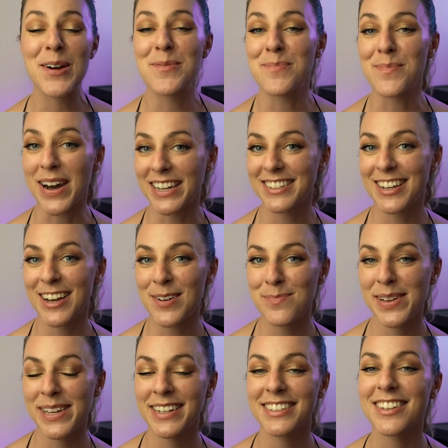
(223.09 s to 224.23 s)
My top
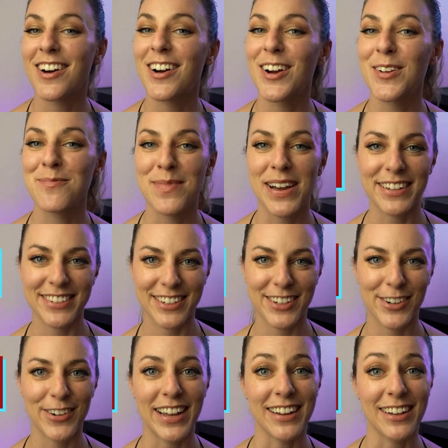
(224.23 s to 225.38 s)
picks are Mexico
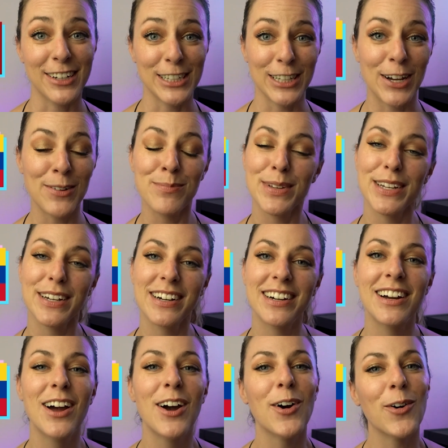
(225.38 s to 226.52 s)
and Colombia,
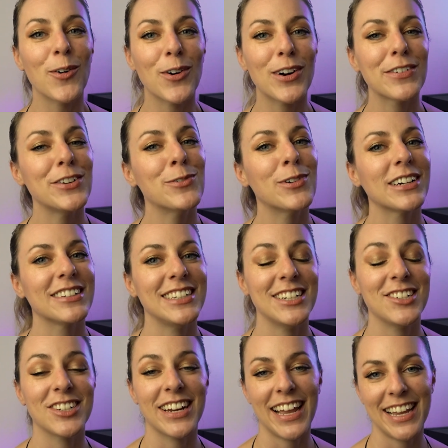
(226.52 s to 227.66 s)
or if you want to teach
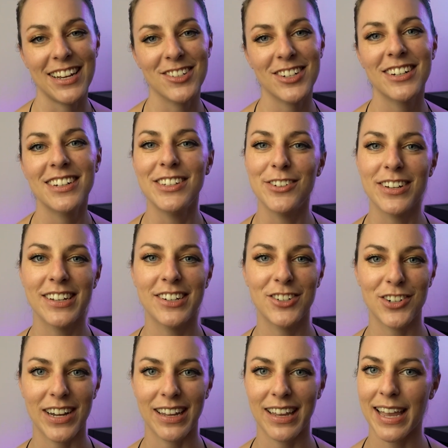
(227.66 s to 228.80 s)
in Asia, you can
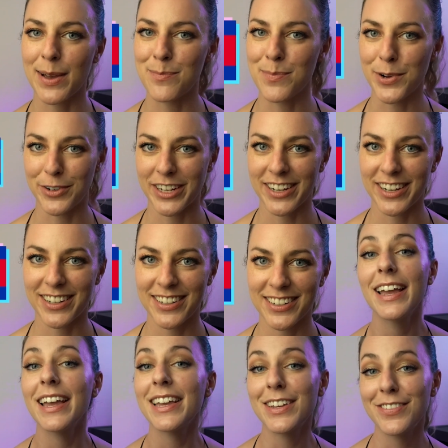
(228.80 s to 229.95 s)
try Cambodia.
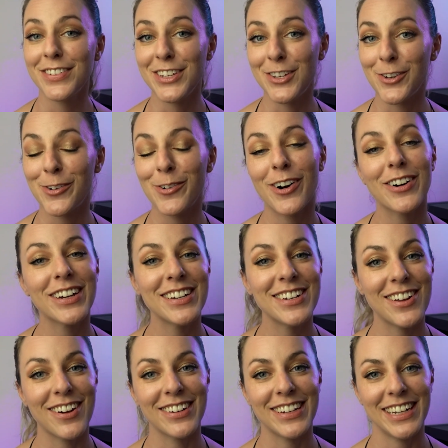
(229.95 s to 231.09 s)
If you are a
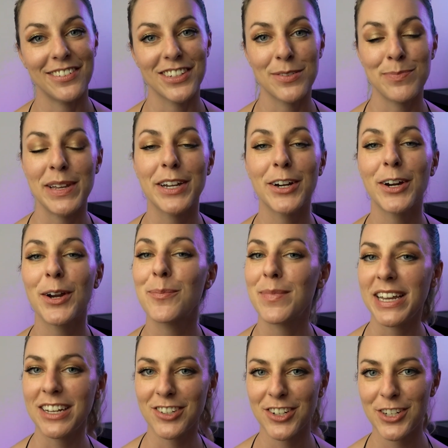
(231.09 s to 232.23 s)
non-native speaker,
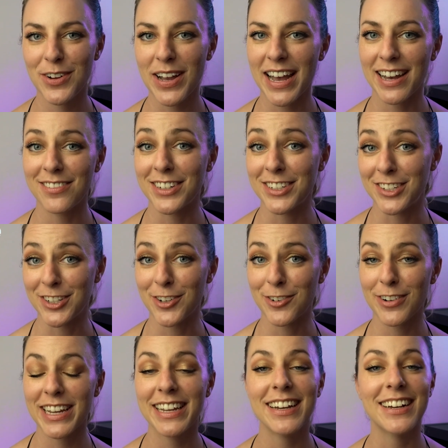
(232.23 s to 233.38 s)
make sure you have a
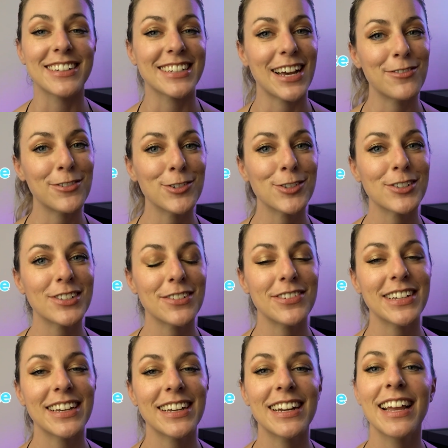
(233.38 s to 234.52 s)
degree, a TEFL
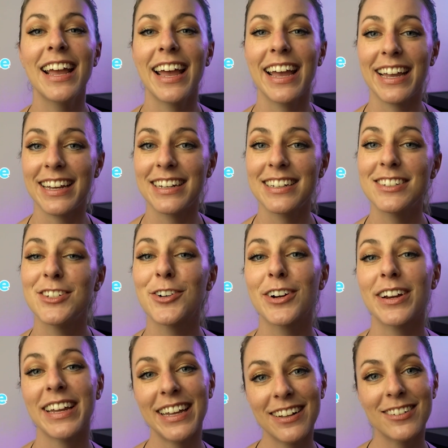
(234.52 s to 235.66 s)
certificate, and
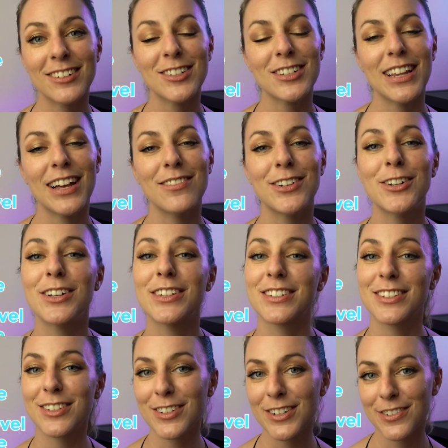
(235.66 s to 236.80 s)
your English level
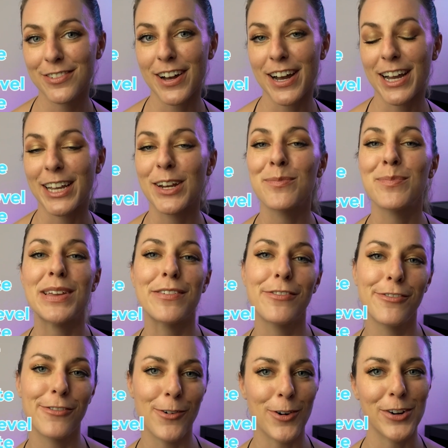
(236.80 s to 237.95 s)
certified
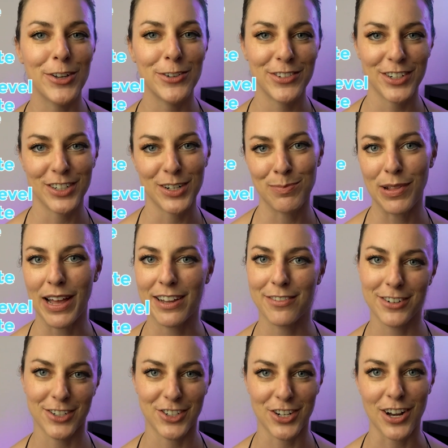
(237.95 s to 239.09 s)
before you start applying for
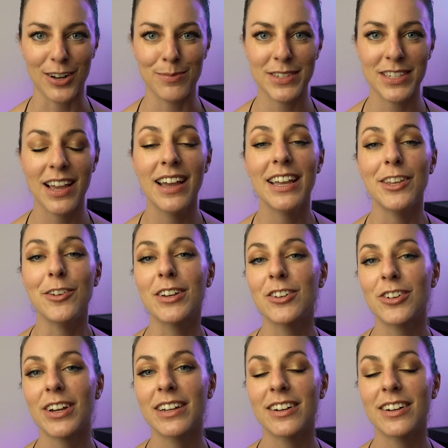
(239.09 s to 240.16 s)
jobs. You can try